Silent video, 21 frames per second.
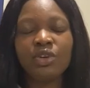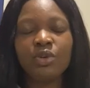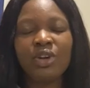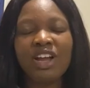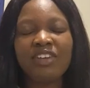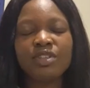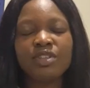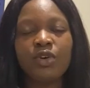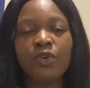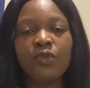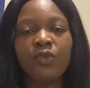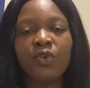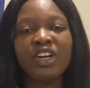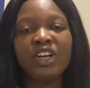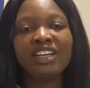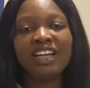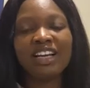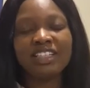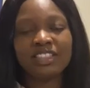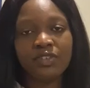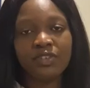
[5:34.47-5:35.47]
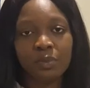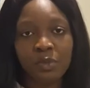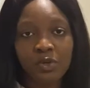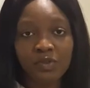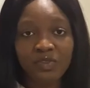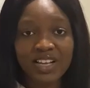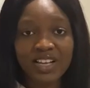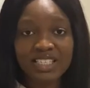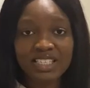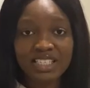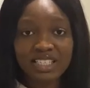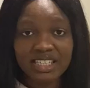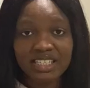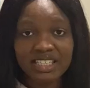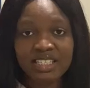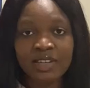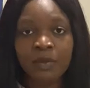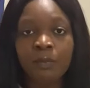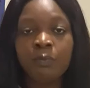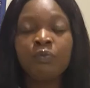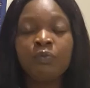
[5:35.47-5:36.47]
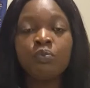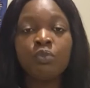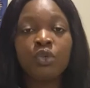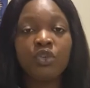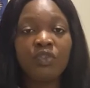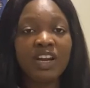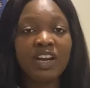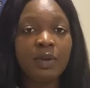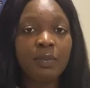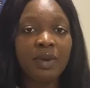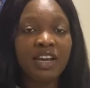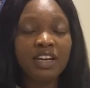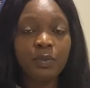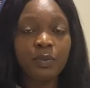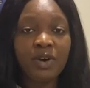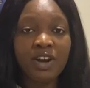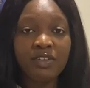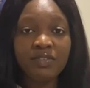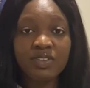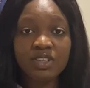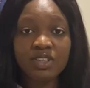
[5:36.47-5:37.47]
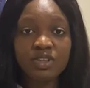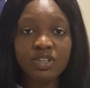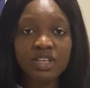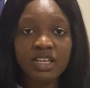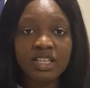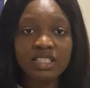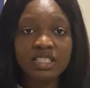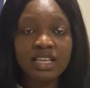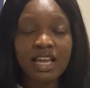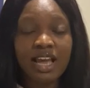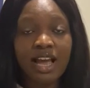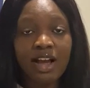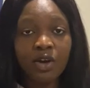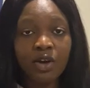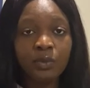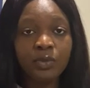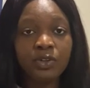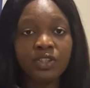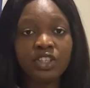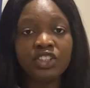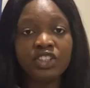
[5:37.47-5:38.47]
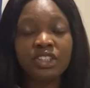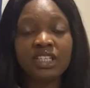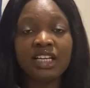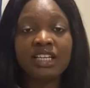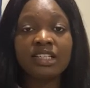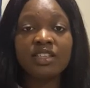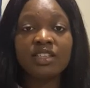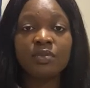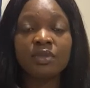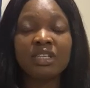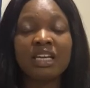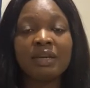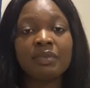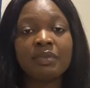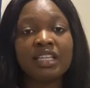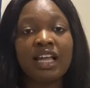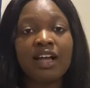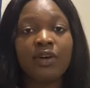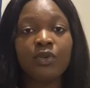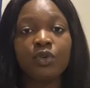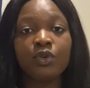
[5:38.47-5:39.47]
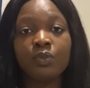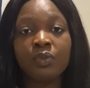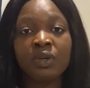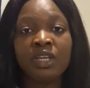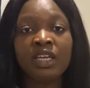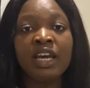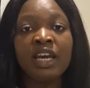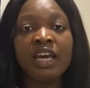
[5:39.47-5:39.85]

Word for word: you'd have to go for a larger form of facility provided by the private student accommodation and sometimes that could be